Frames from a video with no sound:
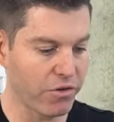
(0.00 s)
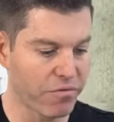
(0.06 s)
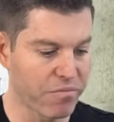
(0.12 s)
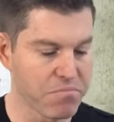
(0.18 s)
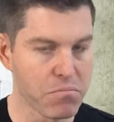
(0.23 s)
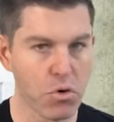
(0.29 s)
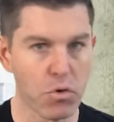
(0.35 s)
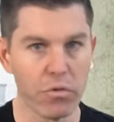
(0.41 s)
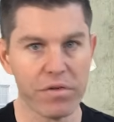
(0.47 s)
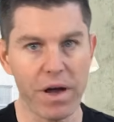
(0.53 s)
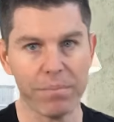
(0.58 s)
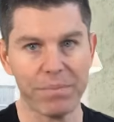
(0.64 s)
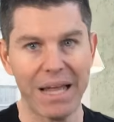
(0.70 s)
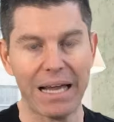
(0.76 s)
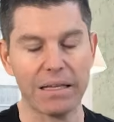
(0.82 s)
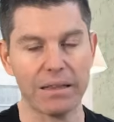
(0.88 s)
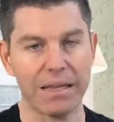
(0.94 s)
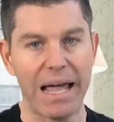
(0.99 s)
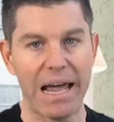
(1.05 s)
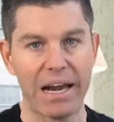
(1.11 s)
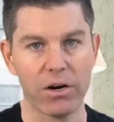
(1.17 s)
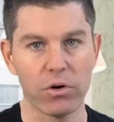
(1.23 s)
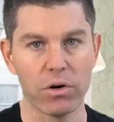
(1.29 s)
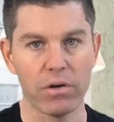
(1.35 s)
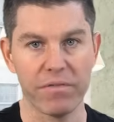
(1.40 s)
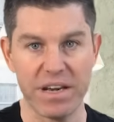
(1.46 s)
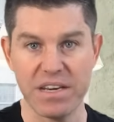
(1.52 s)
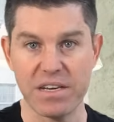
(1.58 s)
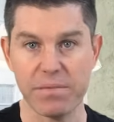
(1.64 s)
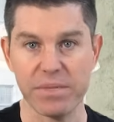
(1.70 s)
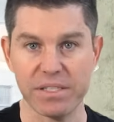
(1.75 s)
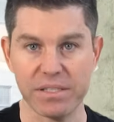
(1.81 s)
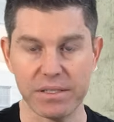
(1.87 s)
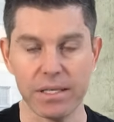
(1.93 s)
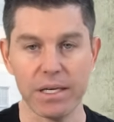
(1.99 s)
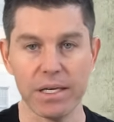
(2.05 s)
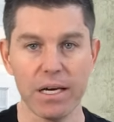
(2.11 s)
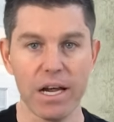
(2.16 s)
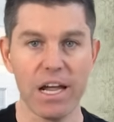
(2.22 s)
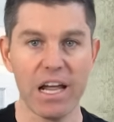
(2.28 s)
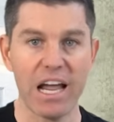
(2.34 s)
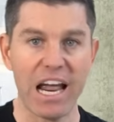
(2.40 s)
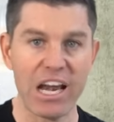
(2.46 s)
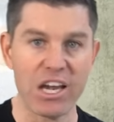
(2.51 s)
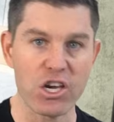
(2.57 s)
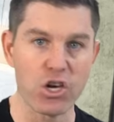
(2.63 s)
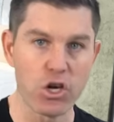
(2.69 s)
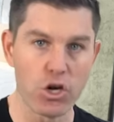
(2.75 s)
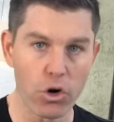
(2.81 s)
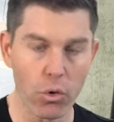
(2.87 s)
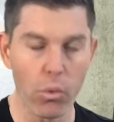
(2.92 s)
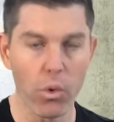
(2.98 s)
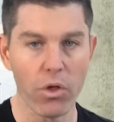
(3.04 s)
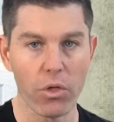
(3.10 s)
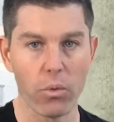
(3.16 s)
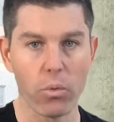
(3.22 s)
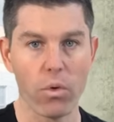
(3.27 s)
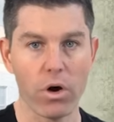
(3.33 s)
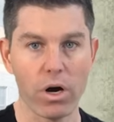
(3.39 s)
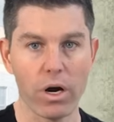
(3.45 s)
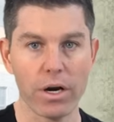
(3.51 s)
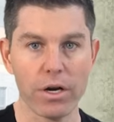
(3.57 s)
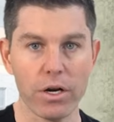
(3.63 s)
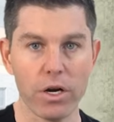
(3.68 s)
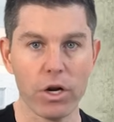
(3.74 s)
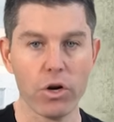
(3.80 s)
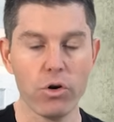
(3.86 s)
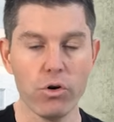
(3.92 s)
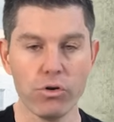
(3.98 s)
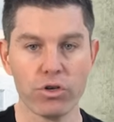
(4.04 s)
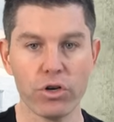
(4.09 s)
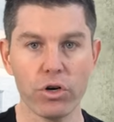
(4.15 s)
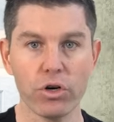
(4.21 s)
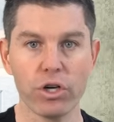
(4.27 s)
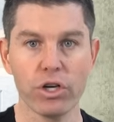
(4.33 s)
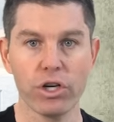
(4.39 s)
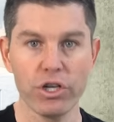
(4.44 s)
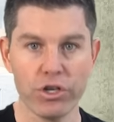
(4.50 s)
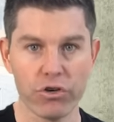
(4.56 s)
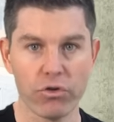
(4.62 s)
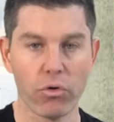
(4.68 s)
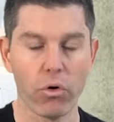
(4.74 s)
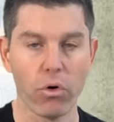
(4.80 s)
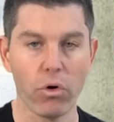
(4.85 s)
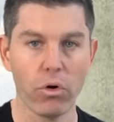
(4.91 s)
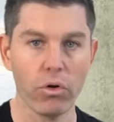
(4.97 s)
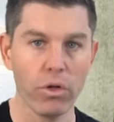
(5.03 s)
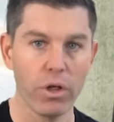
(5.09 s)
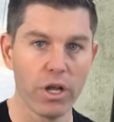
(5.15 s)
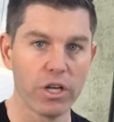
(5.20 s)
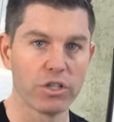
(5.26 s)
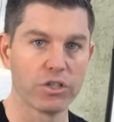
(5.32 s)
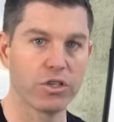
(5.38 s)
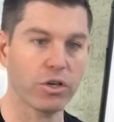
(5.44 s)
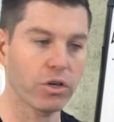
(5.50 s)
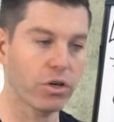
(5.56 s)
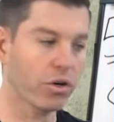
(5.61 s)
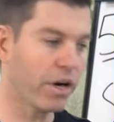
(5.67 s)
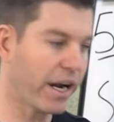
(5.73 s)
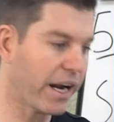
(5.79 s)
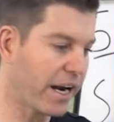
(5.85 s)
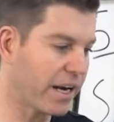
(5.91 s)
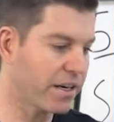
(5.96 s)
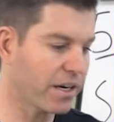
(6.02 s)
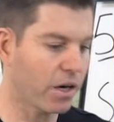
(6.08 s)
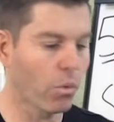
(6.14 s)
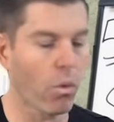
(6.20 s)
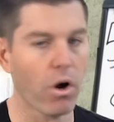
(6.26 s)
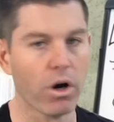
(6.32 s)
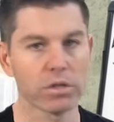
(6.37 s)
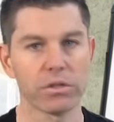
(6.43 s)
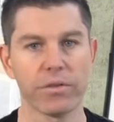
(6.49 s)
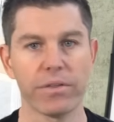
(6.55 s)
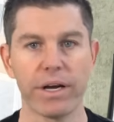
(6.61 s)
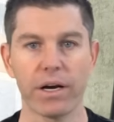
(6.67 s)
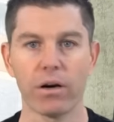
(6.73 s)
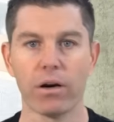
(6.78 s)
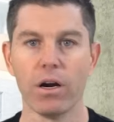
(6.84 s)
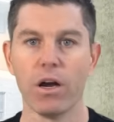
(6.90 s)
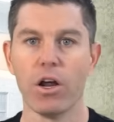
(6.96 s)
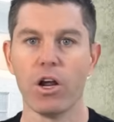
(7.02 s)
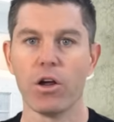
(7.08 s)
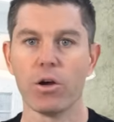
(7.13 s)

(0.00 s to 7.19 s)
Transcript: You've moved up that ladder of intimacy and you were the one who took control, took her hand and walked her there.